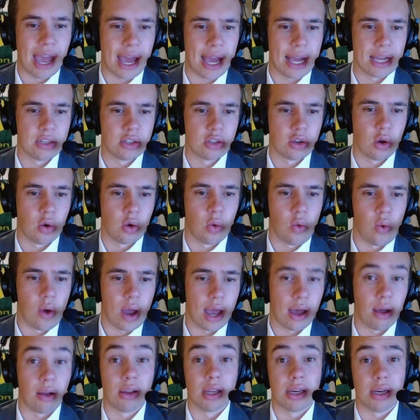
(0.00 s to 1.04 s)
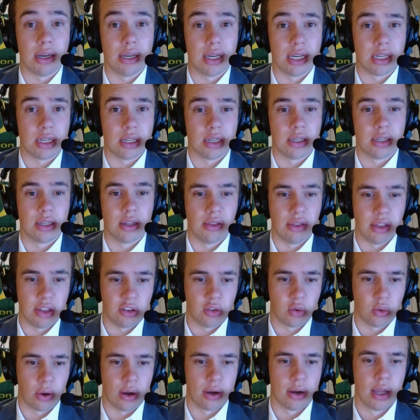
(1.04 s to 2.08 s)
as well, in addition to
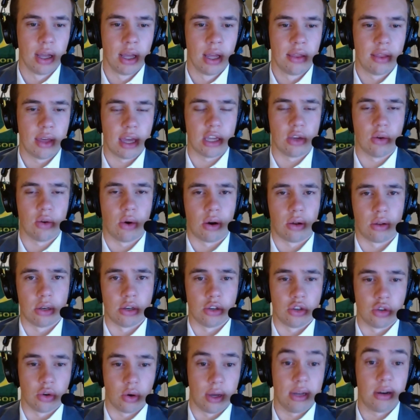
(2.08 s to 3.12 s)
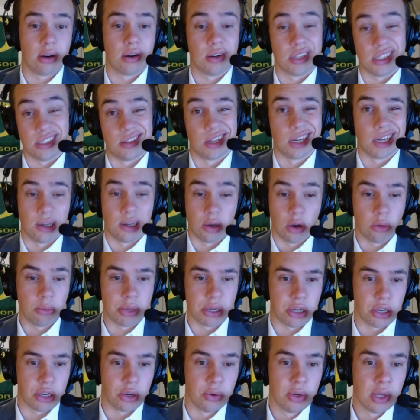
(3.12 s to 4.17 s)
this one that you all enjoy, or at least I
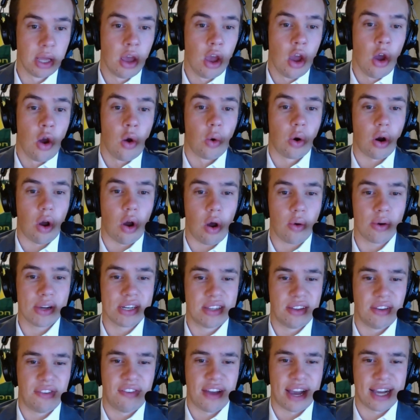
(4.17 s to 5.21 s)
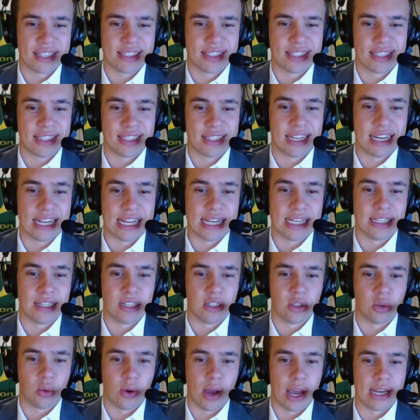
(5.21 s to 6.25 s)
hope you do. We're always the fastest and
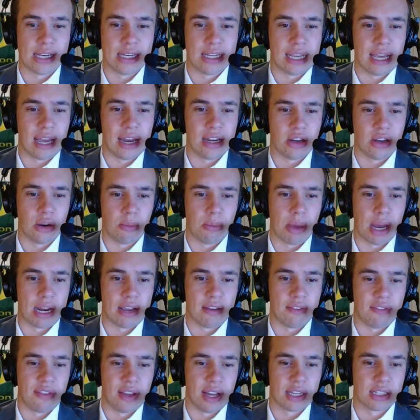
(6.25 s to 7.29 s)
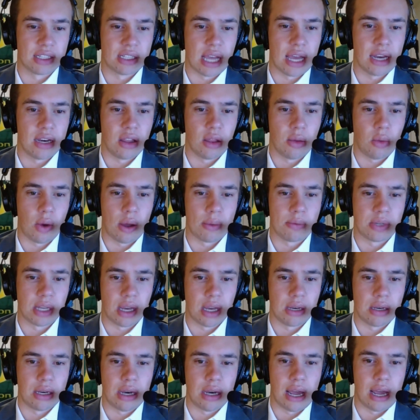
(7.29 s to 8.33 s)
easiest way to getting your betting fix. Head to the
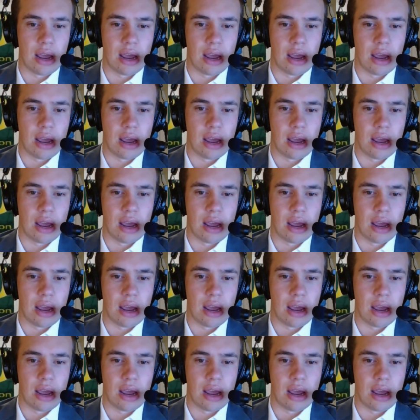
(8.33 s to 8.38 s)
website